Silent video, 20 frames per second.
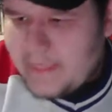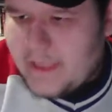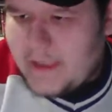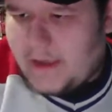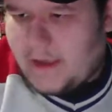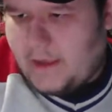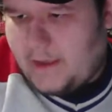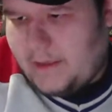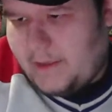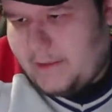
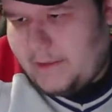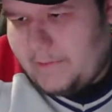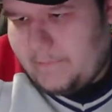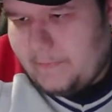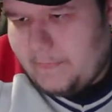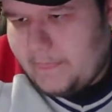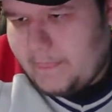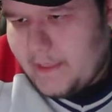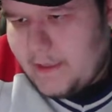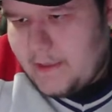
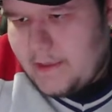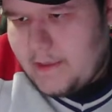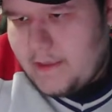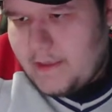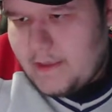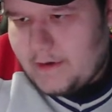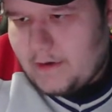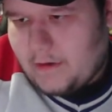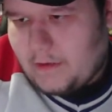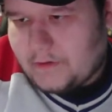Y'all
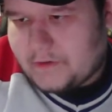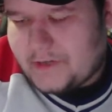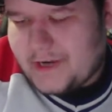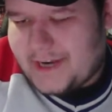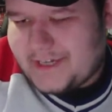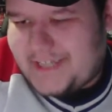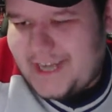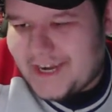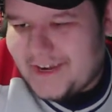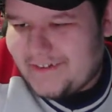are
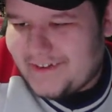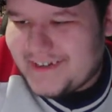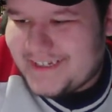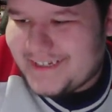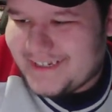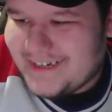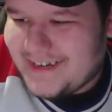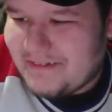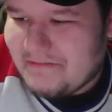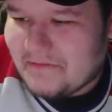trash anyway,
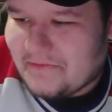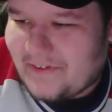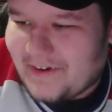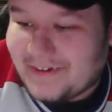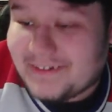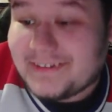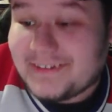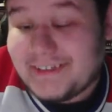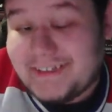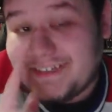should have never
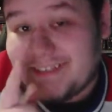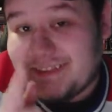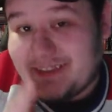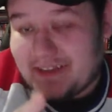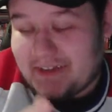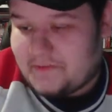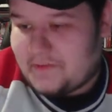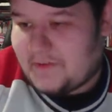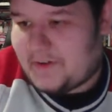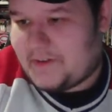fired Lindy. That
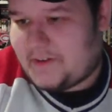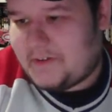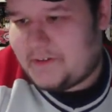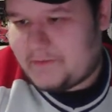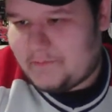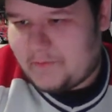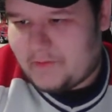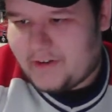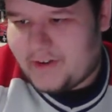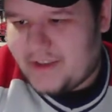is very true,
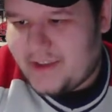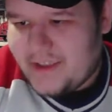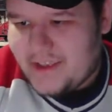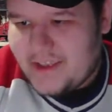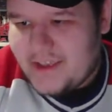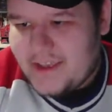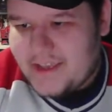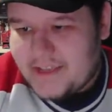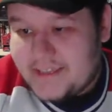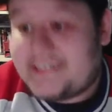Sporty.
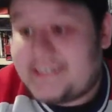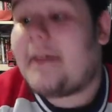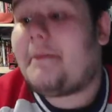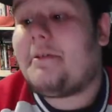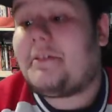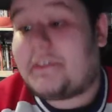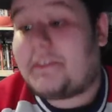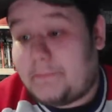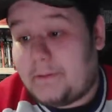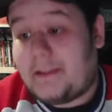Sammy
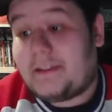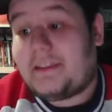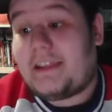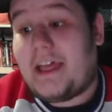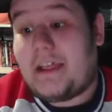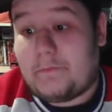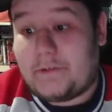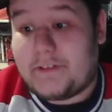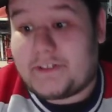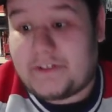with the
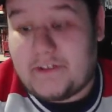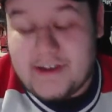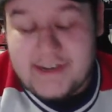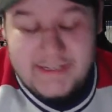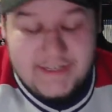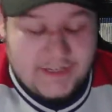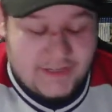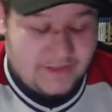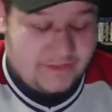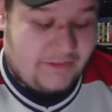bloodline was
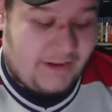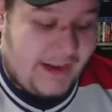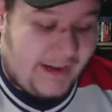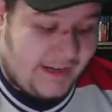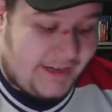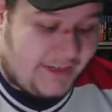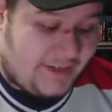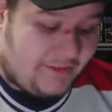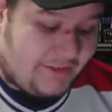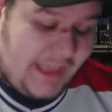crazy good,
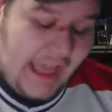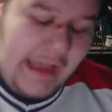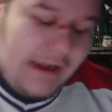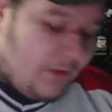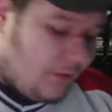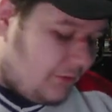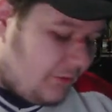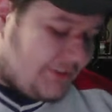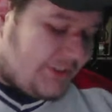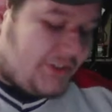Randy, dude. That
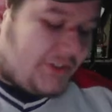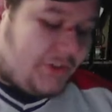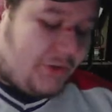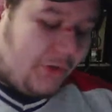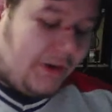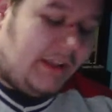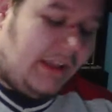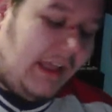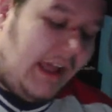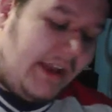whole
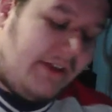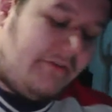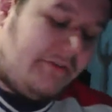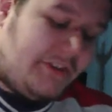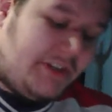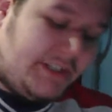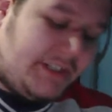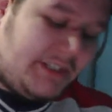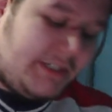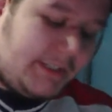storyline of
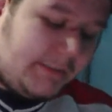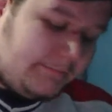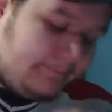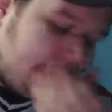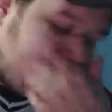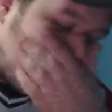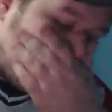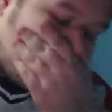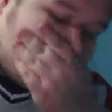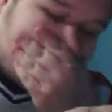just
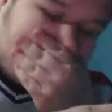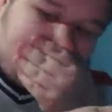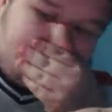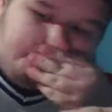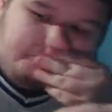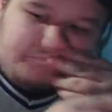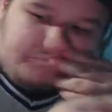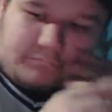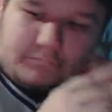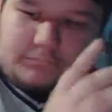
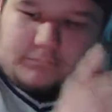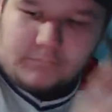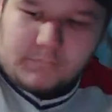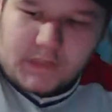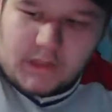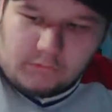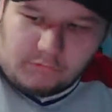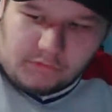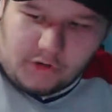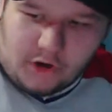
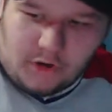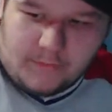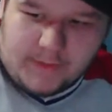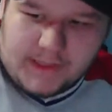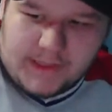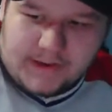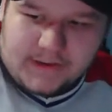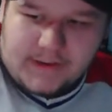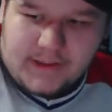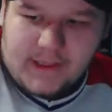
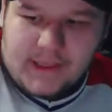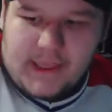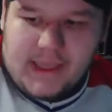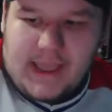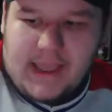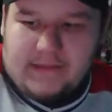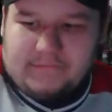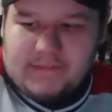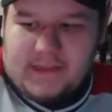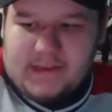Roman
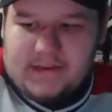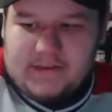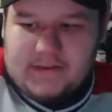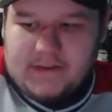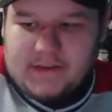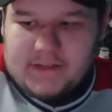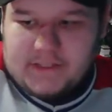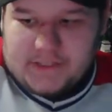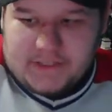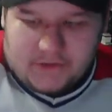and then
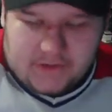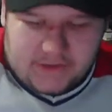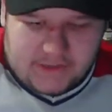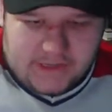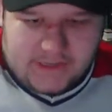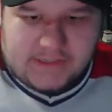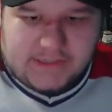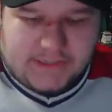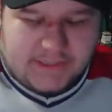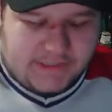turning
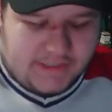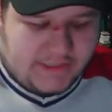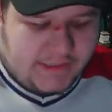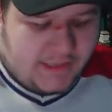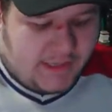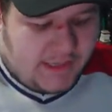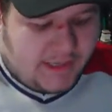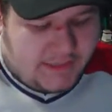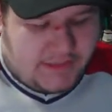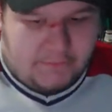into
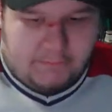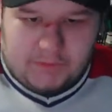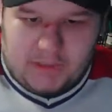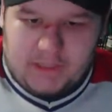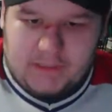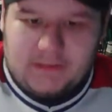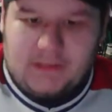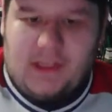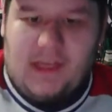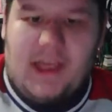the
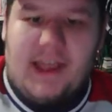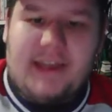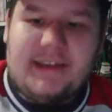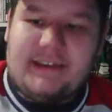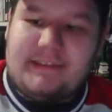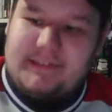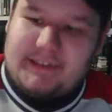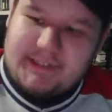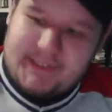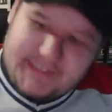bloodline
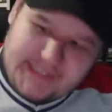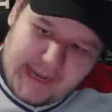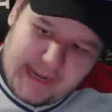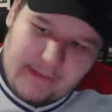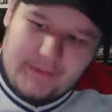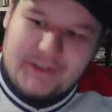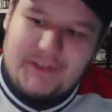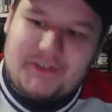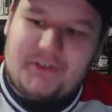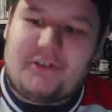and then
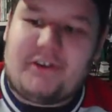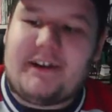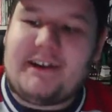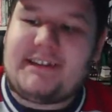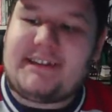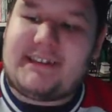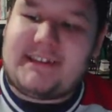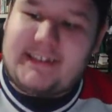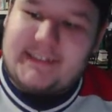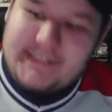Sammy
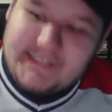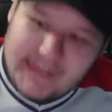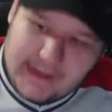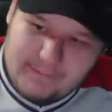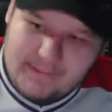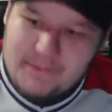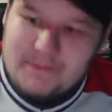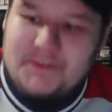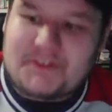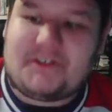joins and then
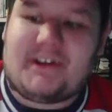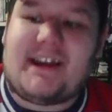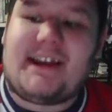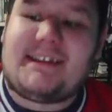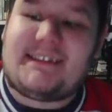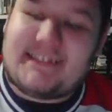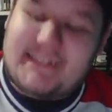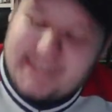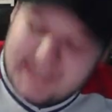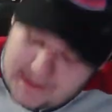Sammy
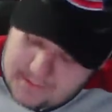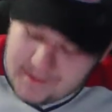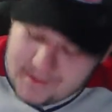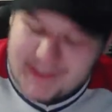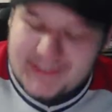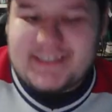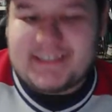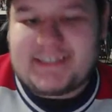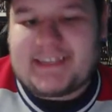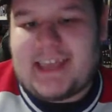betrays and Sammy
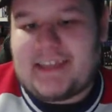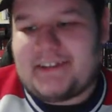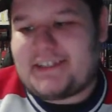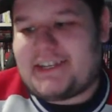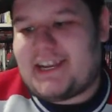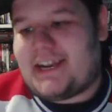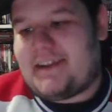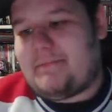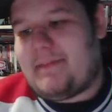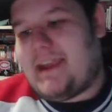gets the title
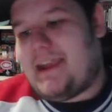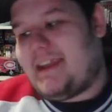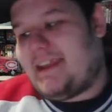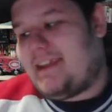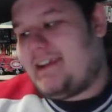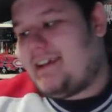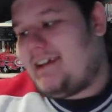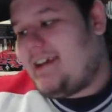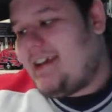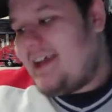shot at
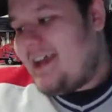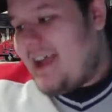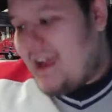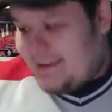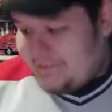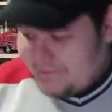Mania and